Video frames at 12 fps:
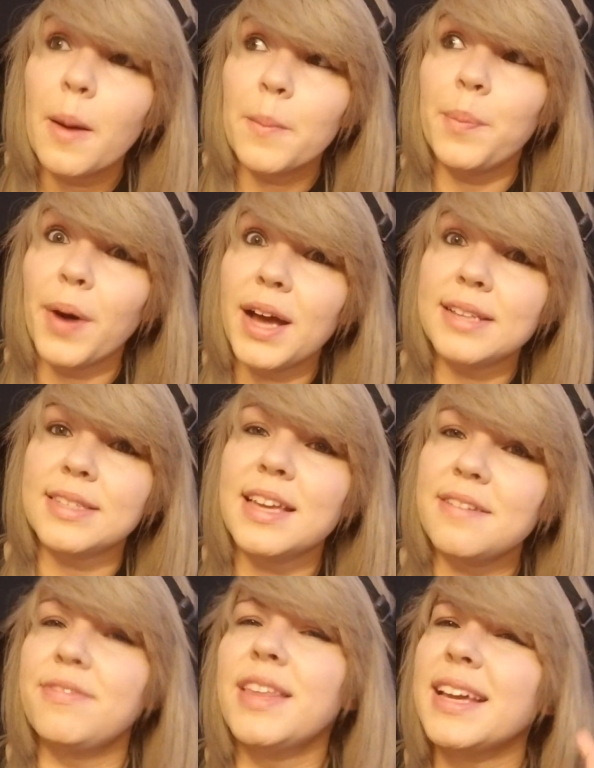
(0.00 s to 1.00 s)
But
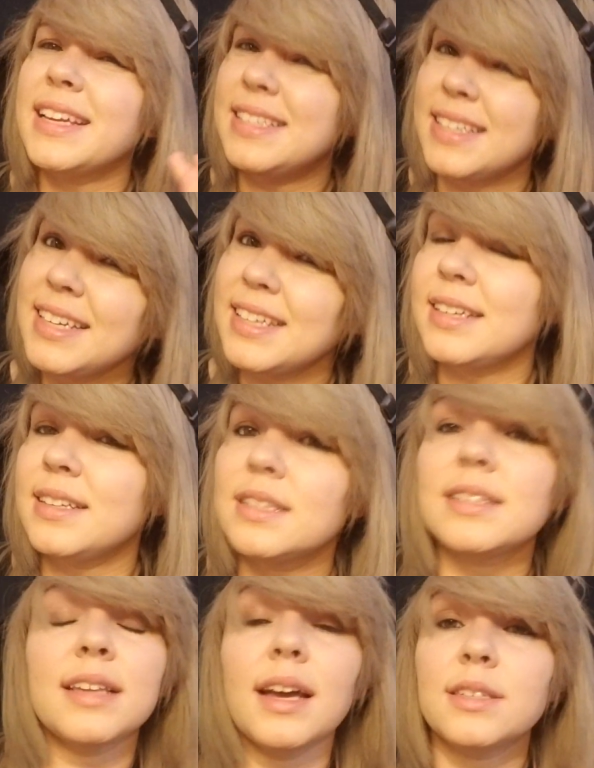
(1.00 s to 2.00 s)
if they did
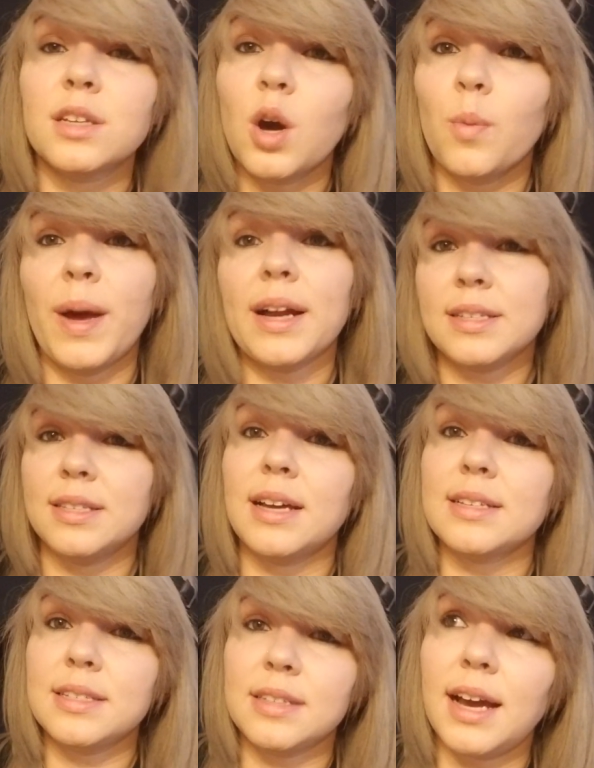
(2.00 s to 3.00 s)
decide to go back to
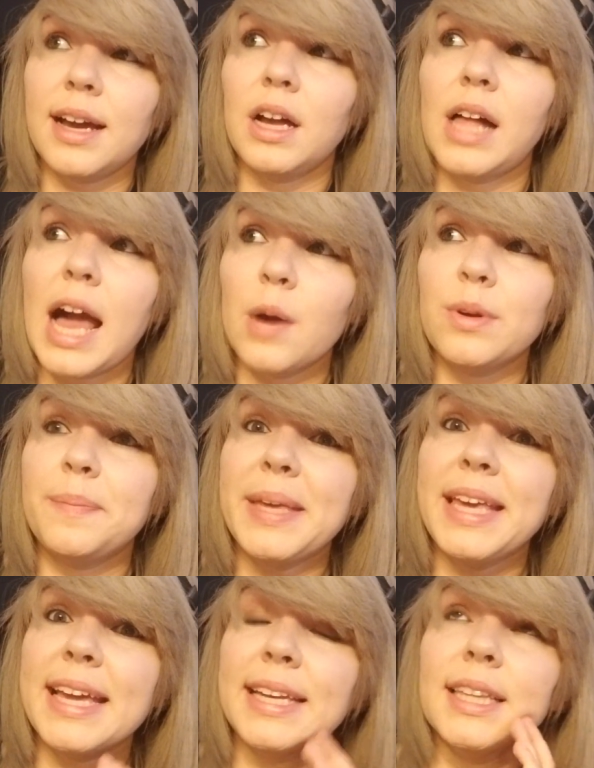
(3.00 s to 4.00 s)
that style, I would
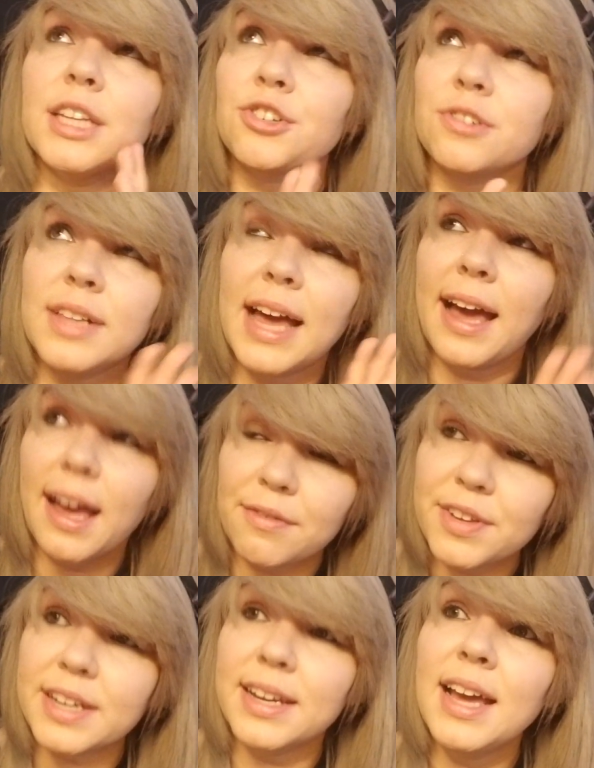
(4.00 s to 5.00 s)
be in literal
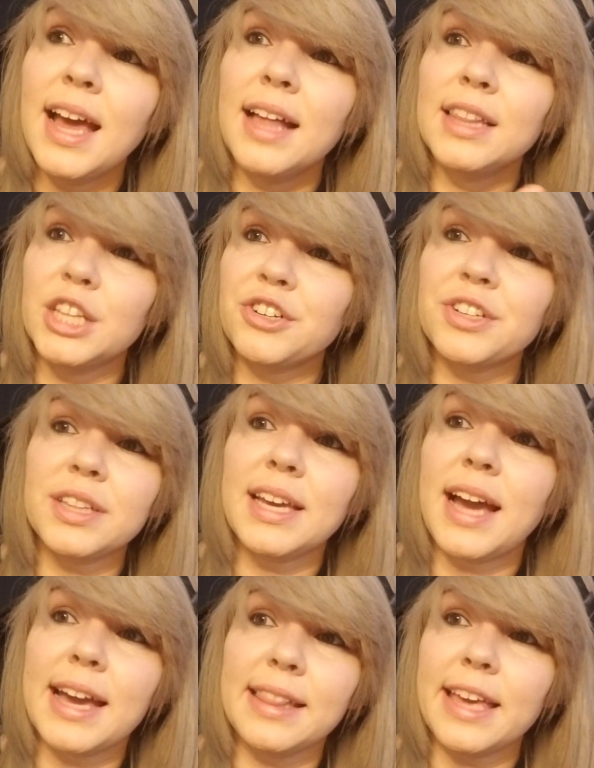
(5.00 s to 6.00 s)
heaven. Literally,
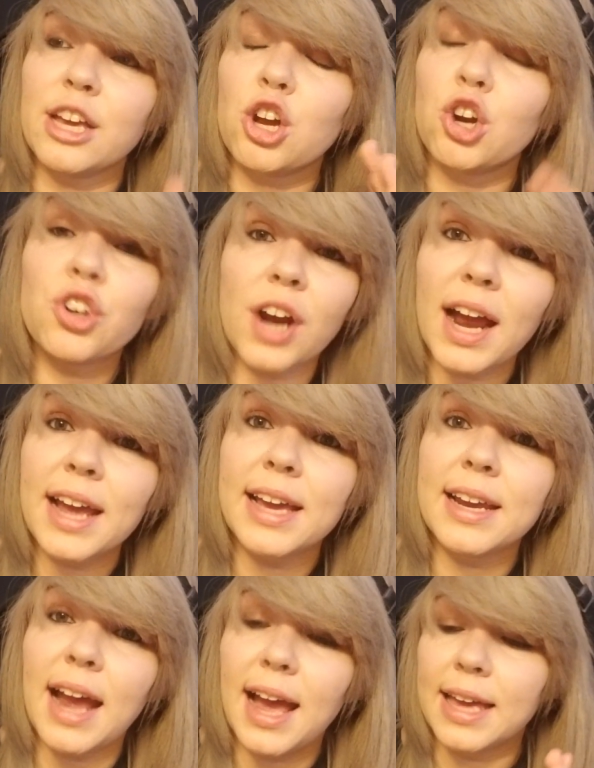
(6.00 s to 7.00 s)
I like
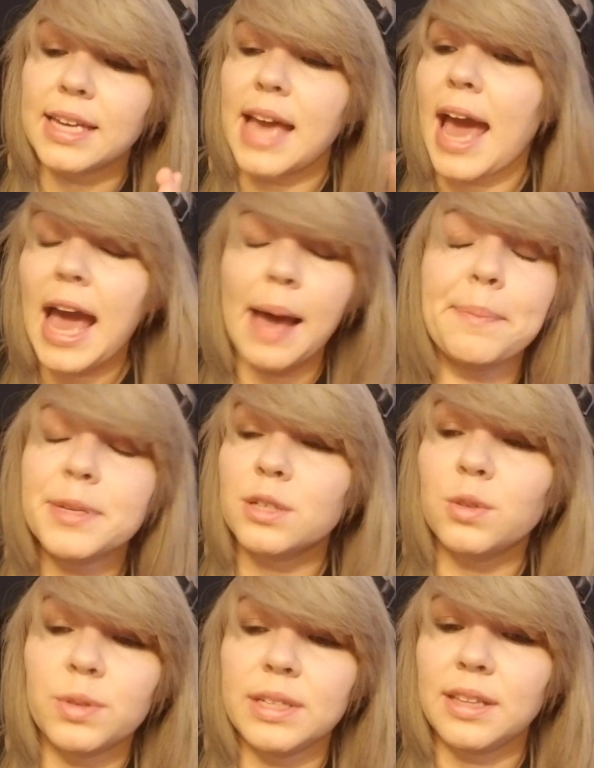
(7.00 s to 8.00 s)
cried. I
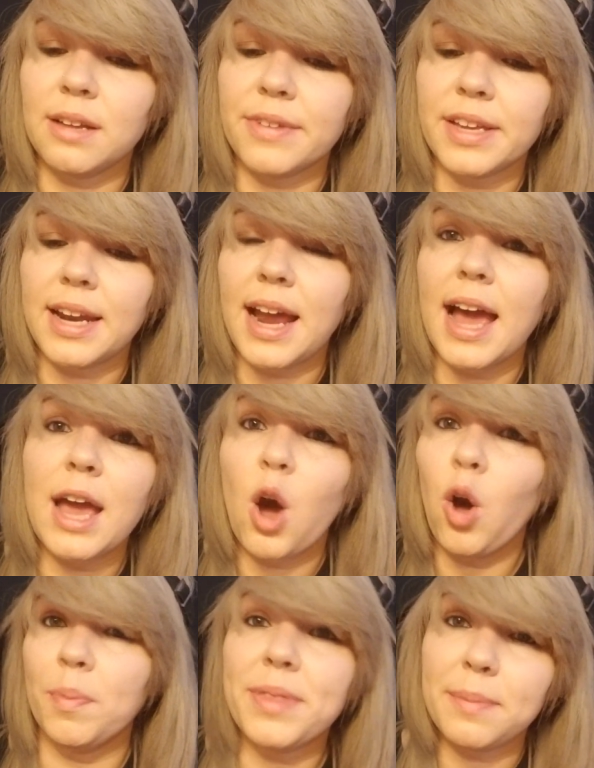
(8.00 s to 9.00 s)
absolutely love it. I
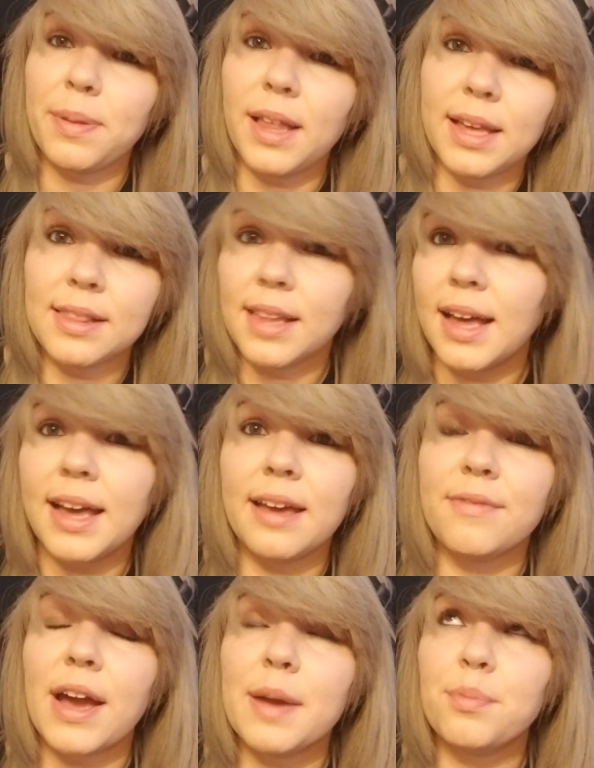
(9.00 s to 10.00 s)
hope they play it
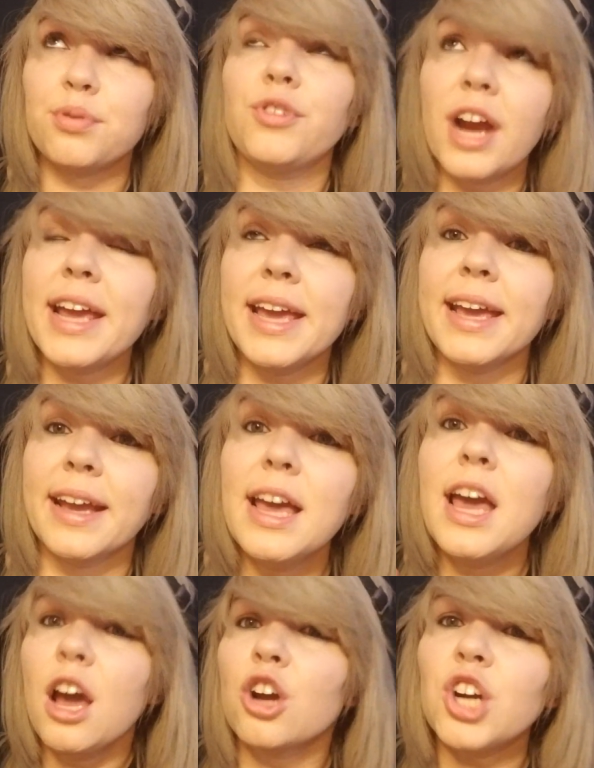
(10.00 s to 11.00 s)
live. I'm praying,
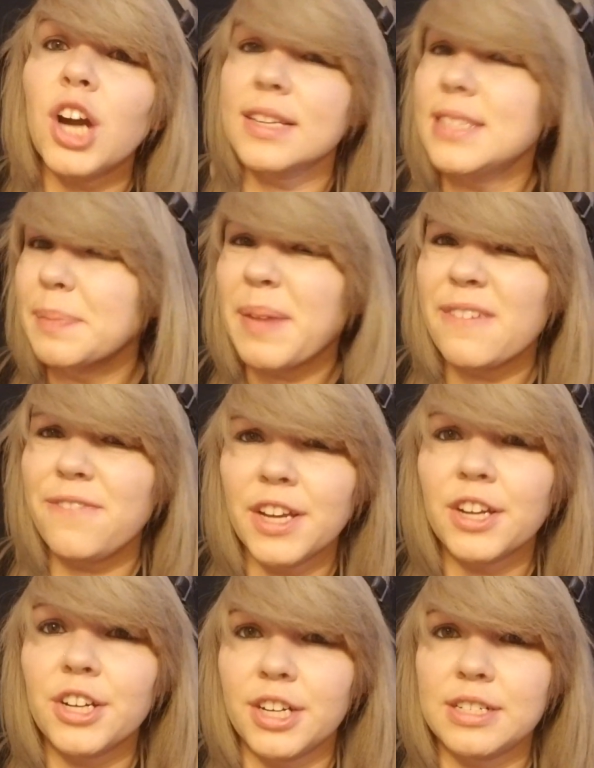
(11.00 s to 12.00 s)
crossing my
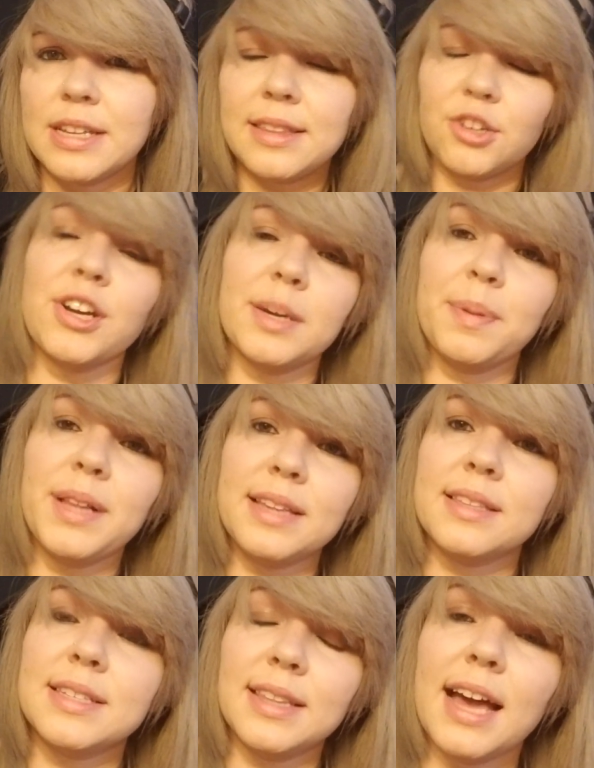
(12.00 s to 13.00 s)
fingers, that they're going to play
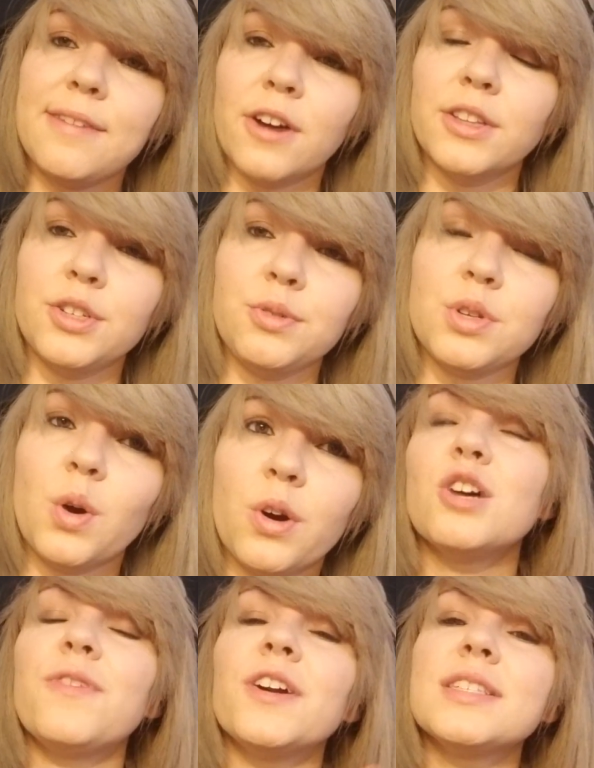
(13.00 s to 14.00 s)
this live on the new
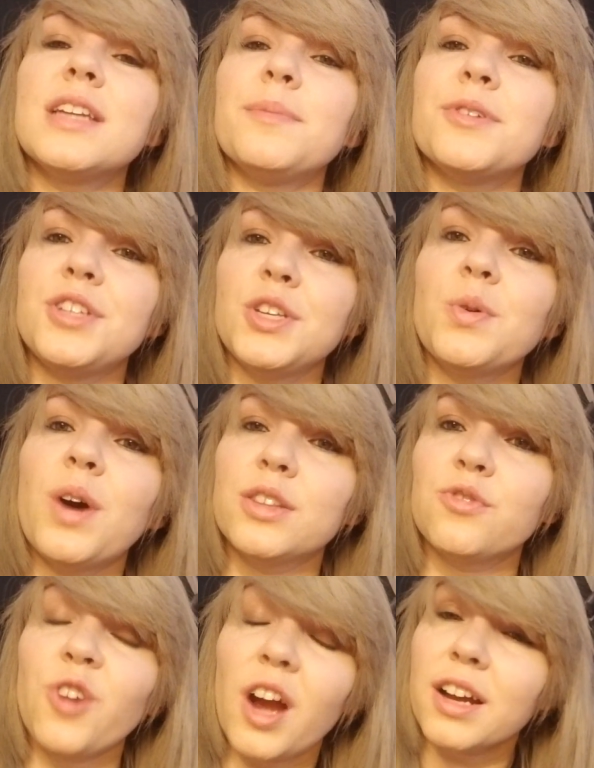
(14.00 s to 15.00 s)
tour. So far, it's number 2 on
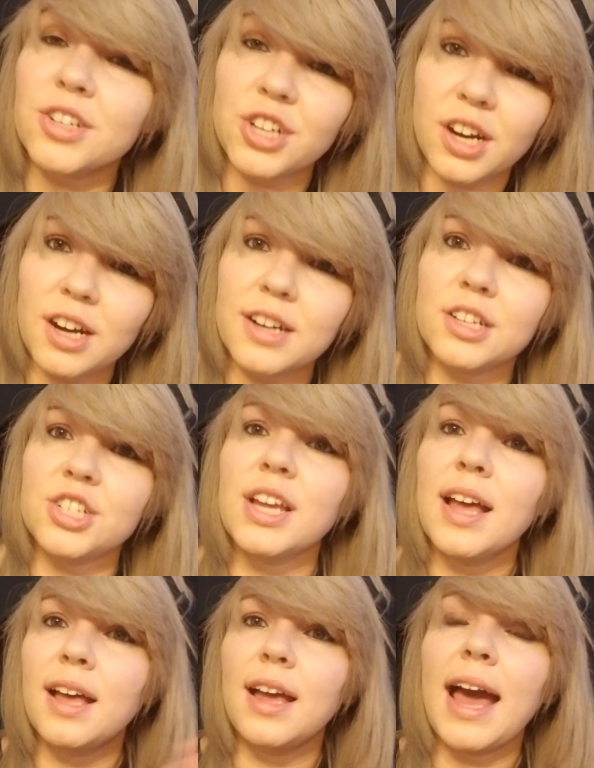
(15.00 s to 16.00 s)
the rock chart
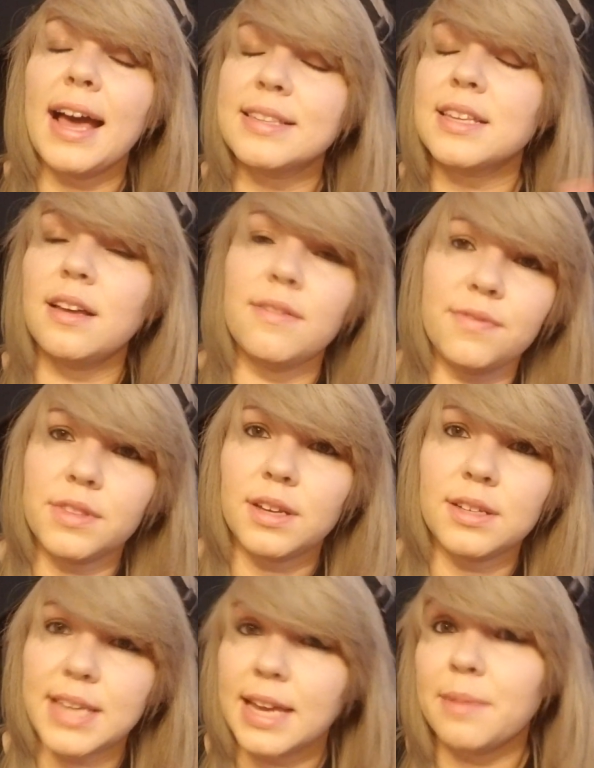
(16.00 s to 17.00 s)
as of
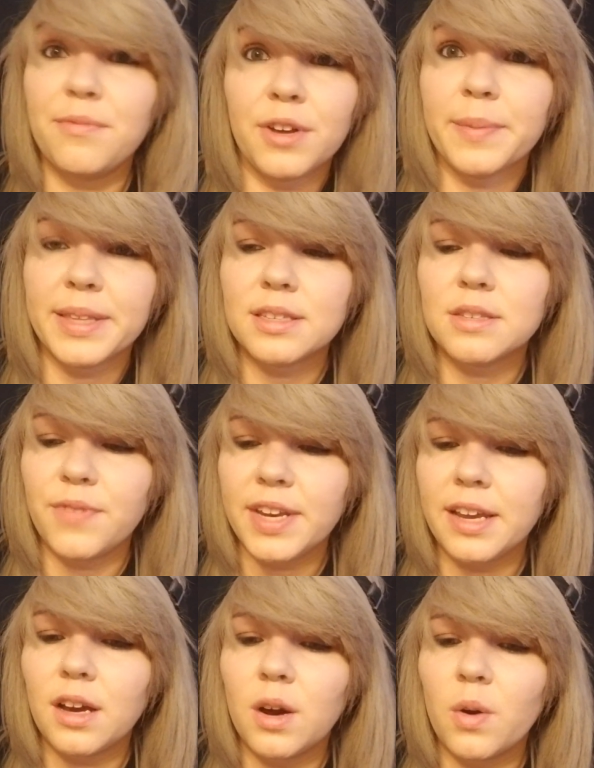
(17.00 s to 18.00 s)
the day I'm filming this
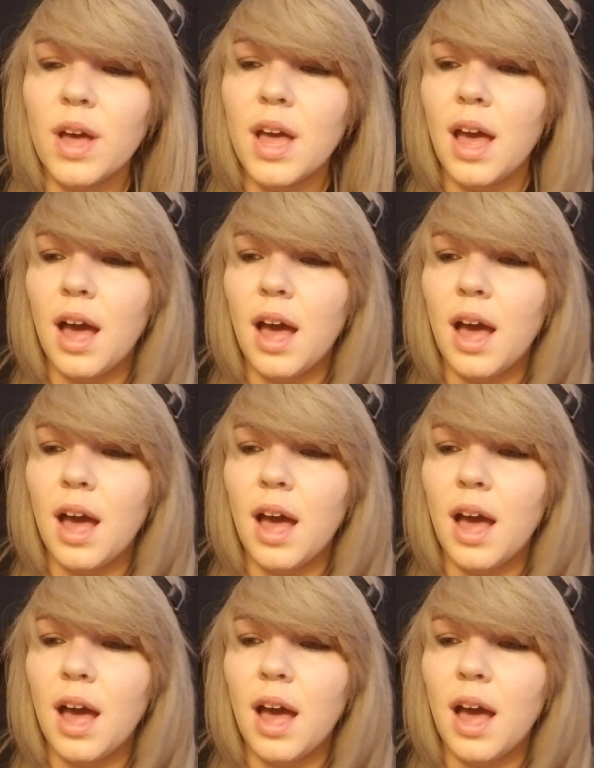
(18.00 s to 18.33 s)
video.